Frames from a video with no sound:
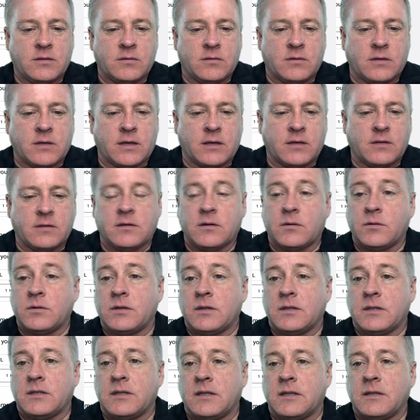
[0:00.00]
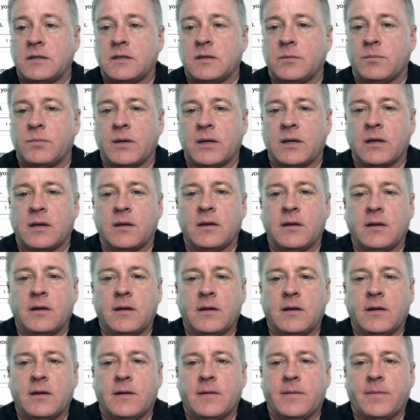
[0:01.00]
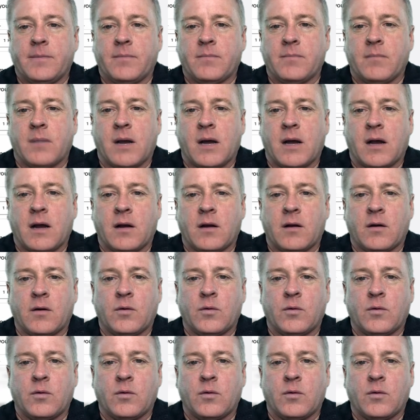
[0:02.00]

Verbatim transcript: Okay, so it just needs to be my